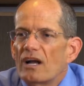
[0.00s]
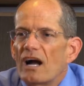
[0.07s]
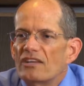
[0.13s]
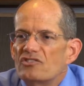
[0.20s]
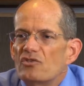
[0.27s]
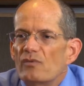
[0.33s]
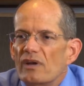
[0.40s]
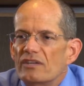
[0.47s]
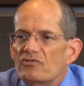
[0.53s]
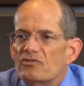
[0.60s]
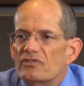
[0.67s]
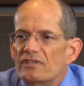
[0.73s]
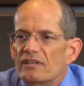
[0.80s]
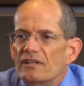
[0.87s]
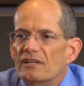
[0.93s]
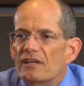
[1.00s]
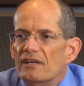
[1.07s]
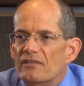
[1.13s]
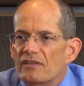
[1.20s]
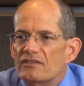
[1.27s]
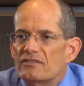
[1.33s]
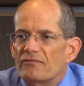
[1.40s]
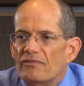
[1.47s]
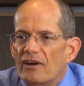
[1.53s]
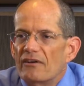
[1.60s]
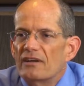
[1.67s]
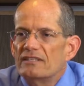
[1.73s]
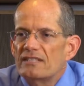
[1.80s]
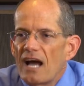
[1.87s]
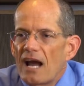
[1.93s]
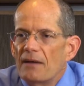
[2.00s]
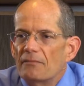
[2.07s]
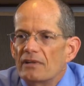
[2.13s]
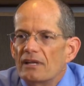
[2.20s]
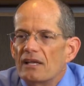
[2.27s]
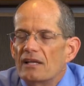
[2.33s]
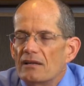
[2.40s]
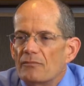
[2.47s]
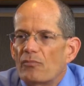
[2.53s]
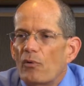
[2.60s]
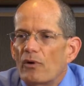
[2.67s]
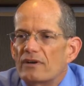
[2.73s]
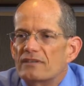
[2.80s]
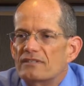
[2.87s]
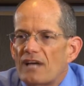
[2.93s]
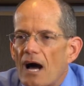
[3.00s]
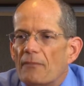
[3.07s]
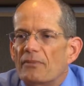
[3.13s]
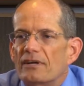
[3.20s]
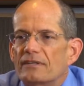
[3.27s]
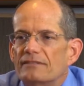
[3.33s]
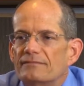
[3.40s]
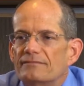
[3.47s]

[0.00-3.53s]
got you interested in this very timely and important topic?